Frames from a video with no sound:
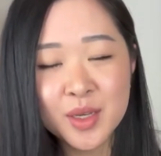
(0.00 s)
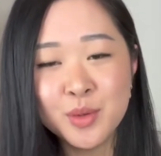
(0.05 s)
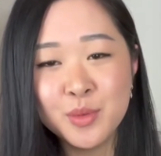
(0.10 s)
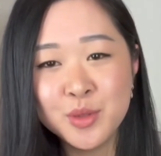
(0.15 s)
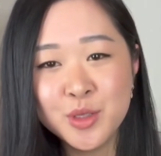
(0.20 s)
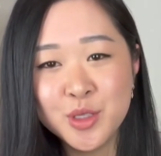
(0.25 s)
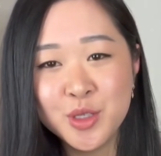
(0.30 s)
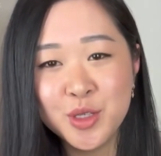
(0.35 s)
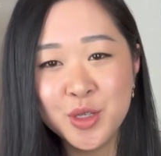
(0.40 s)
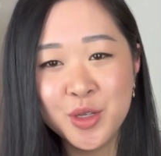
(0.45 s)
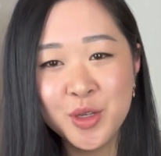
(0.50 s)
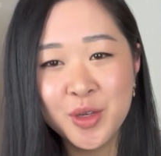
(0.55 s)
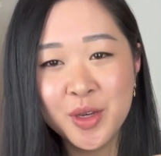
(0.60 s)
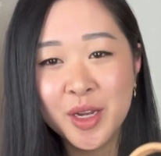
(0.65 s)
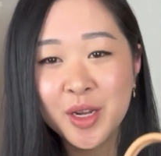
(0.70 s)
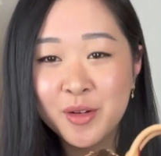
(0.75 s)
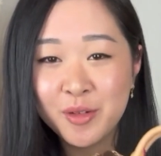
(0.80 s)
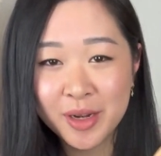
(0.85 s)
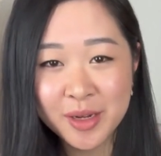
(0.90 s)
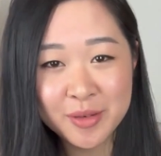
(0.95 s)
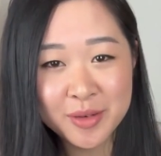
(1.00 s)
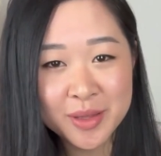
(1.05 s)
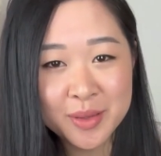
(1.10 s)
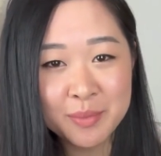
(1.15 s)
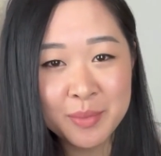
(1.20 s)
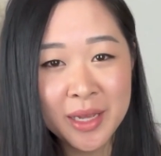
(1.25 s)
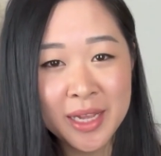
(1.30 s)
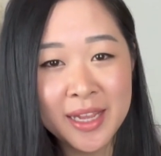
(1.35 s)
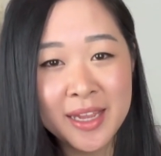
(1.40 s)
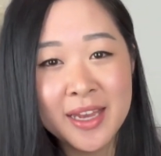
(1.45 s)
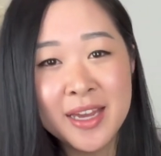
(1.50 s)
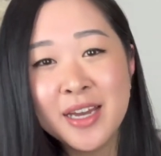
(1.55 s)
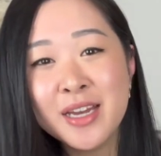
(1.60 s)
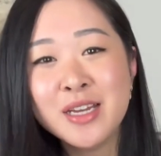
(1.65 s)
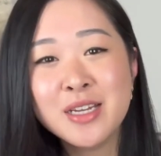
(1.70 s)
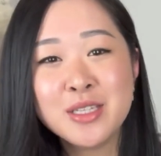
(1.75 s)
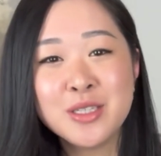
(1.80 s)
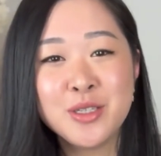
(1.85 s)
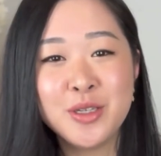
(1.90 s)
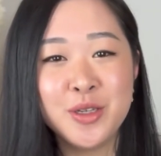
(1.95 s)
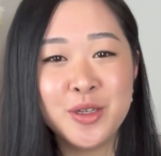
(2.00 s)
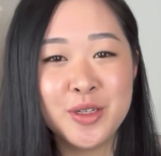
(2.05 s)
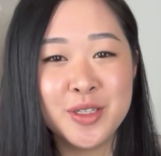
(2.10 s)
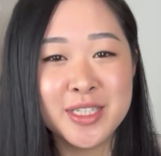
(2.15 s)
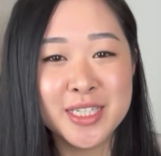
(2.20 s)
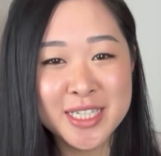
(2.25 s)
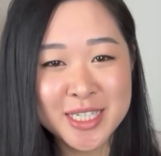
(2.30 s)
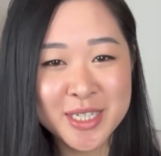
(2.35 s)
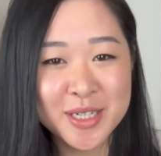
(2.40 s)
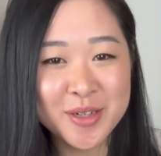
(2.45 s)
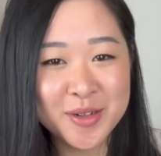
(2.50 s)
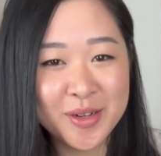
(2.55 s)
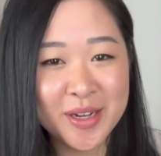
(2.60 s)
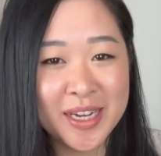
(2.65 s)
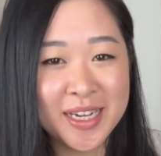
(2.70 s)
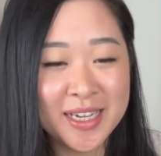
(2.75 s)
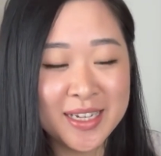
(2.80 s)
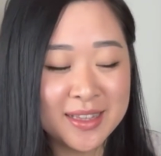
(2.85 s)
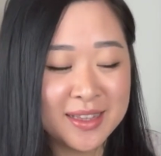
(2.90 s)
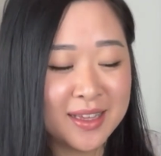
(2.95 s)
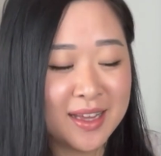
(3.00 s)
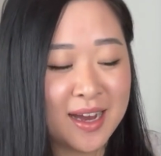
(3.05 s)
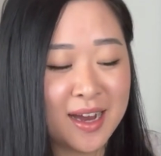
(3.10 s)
Do you agree with me? Do you disagree?